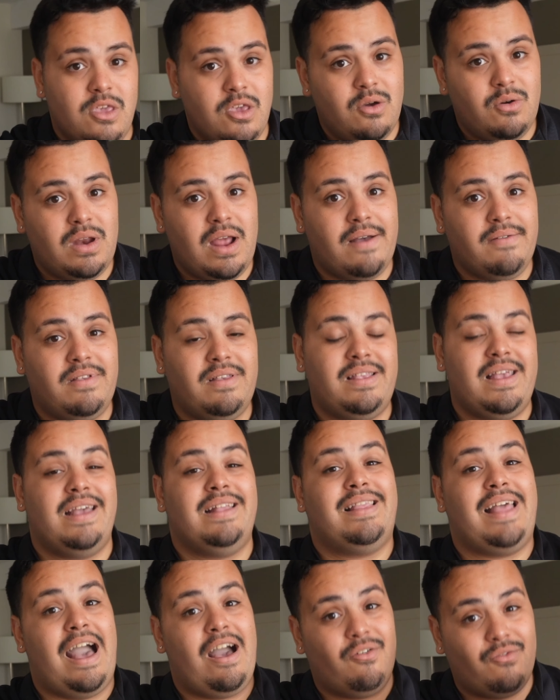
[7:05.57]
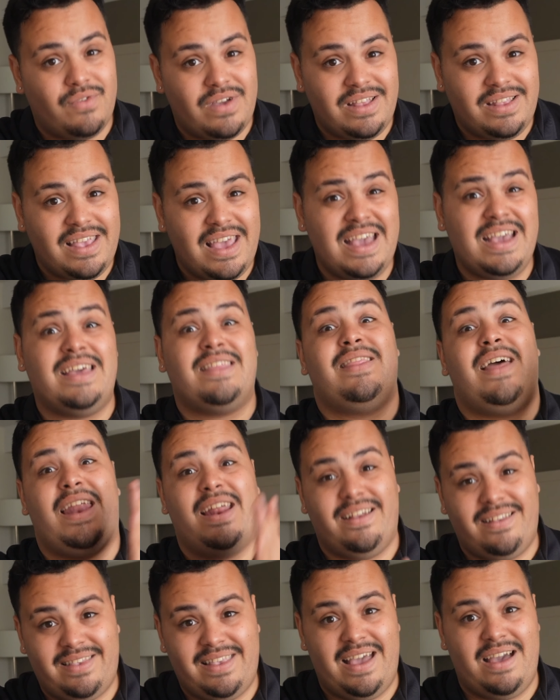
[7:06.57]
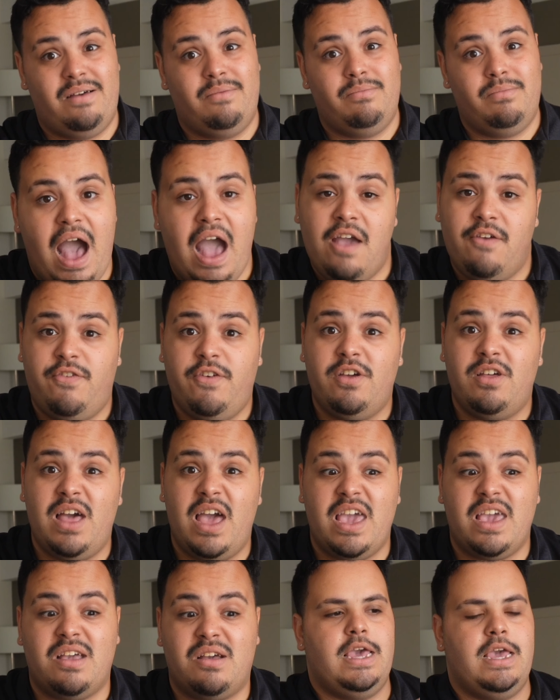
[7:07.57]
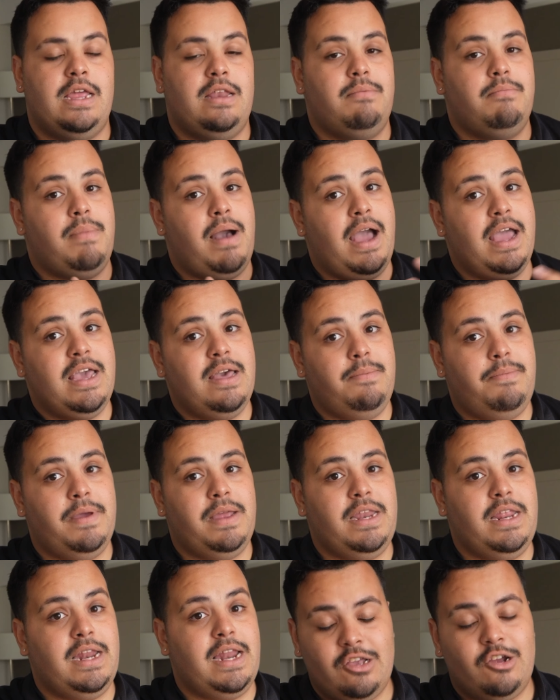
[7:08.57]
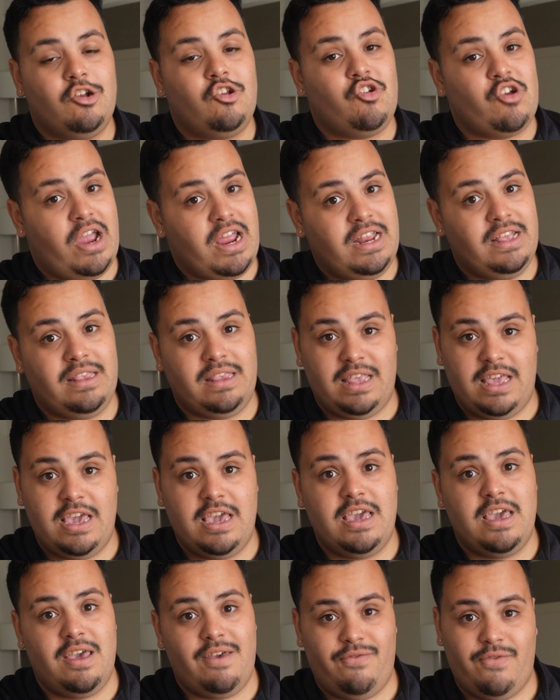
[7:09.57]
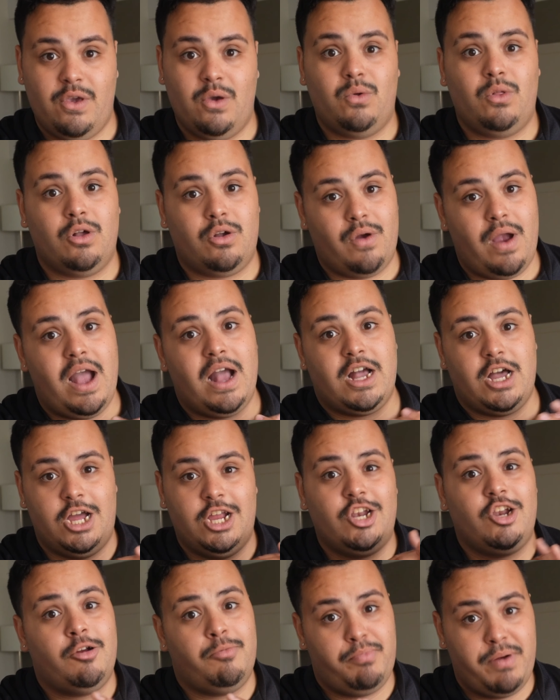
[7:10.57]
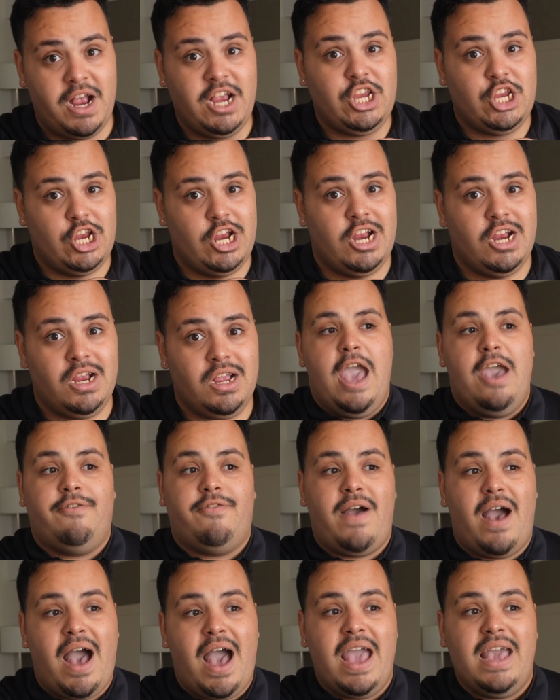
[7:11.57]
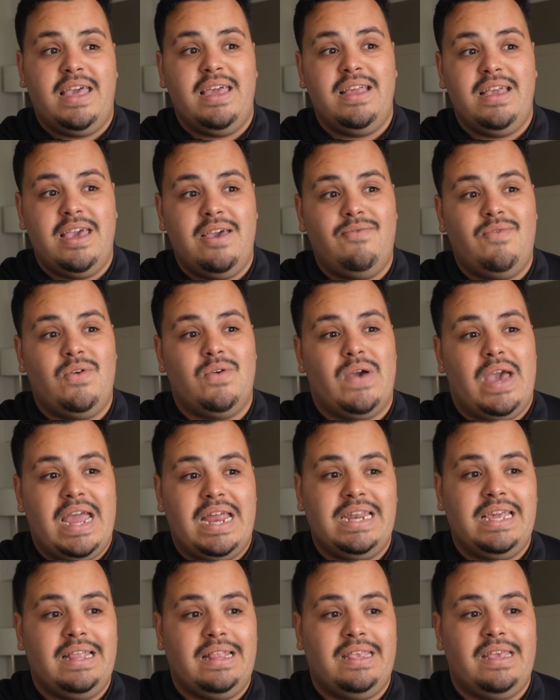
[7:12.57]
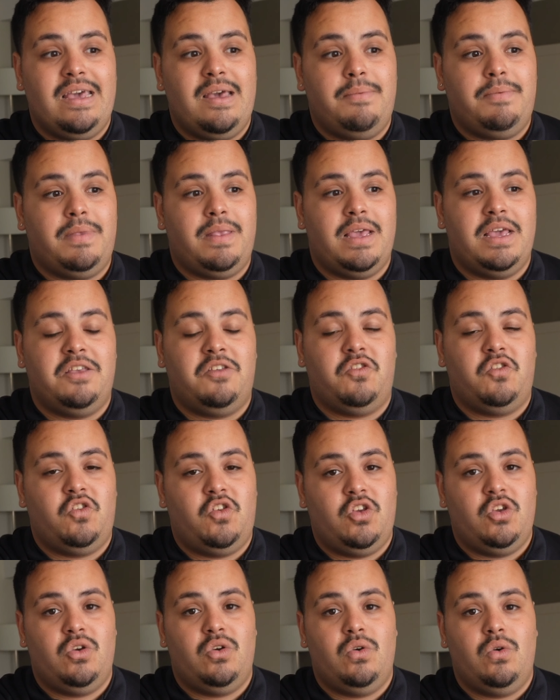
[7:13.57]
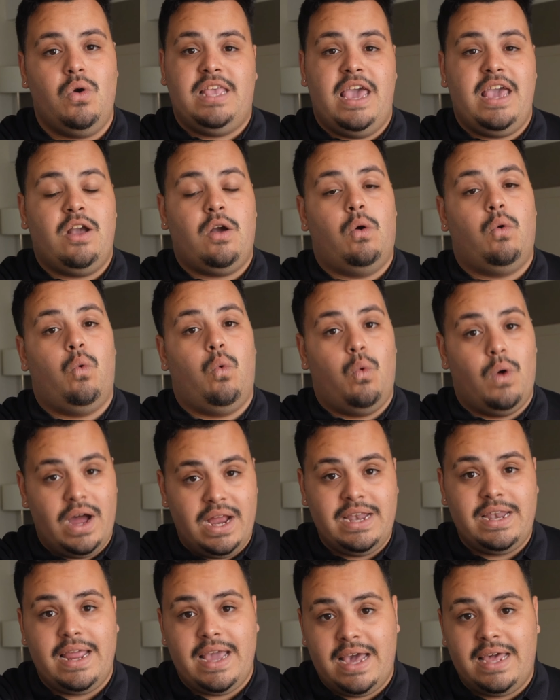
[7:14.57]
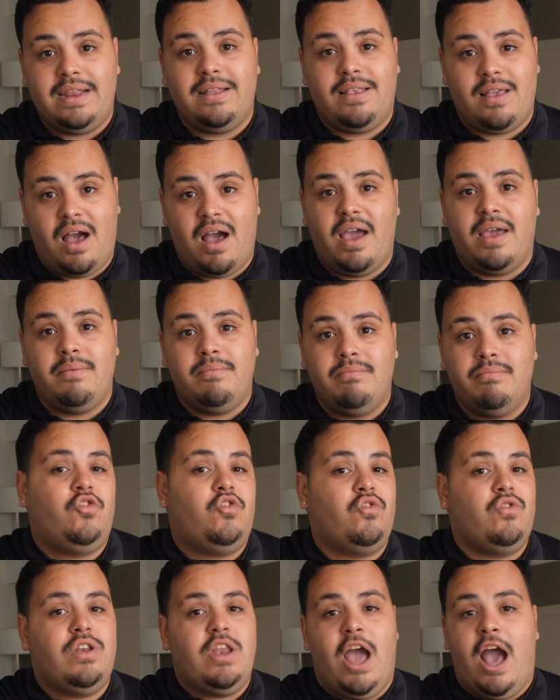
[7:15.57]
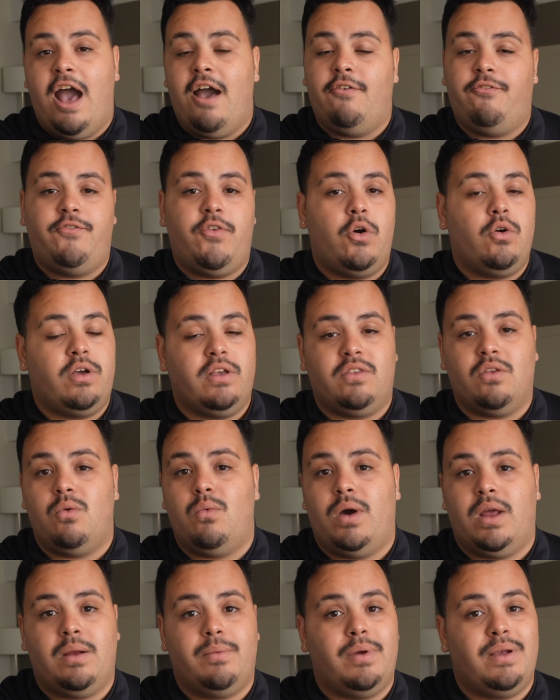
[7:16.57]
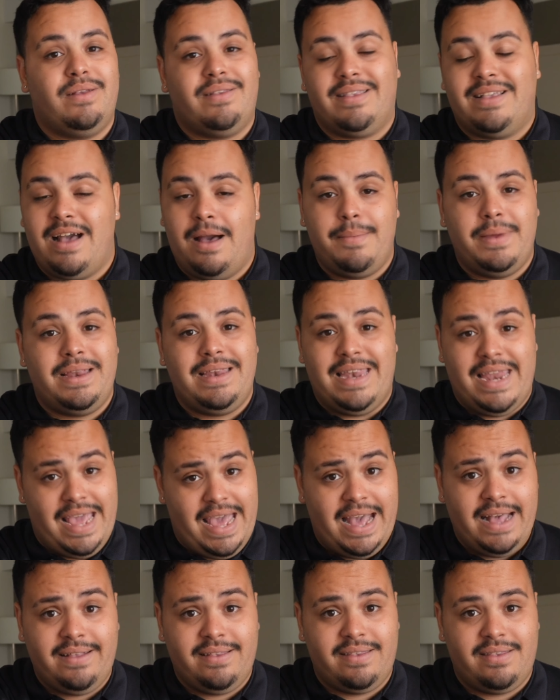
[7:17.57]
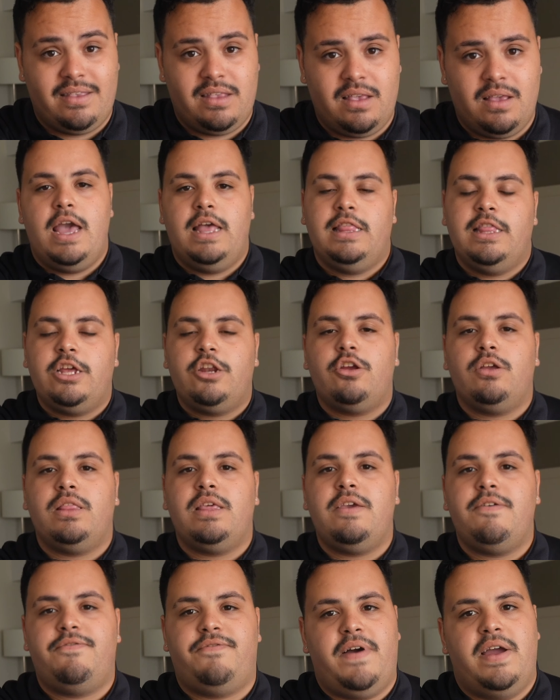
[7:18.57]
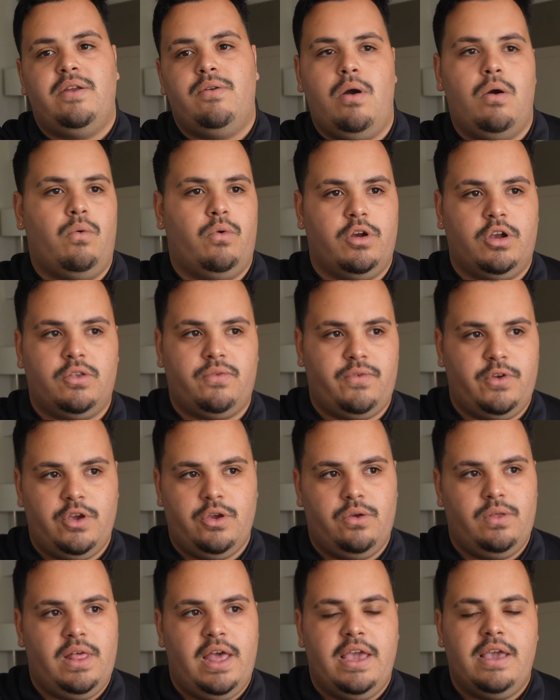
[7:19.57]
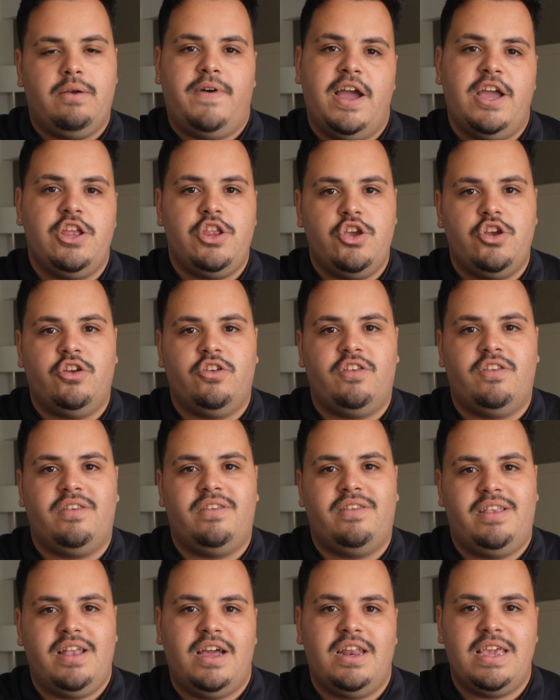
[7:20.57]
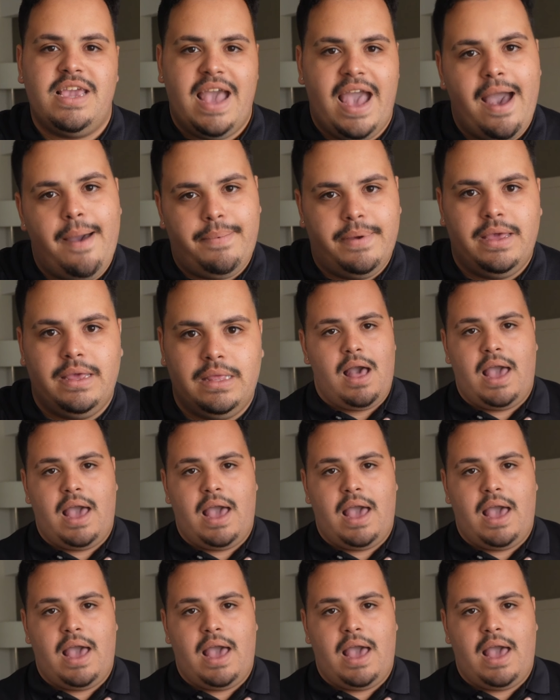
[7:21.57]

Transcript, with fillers: You would have to take that retake and that exam. I feel like, in my opinion, they're trying to see if you will crack under pressure. If I can give you any tips, is to take one day at a time. Do not focus on whatever is coming next, and literally find what works for you. Like, find your study habit.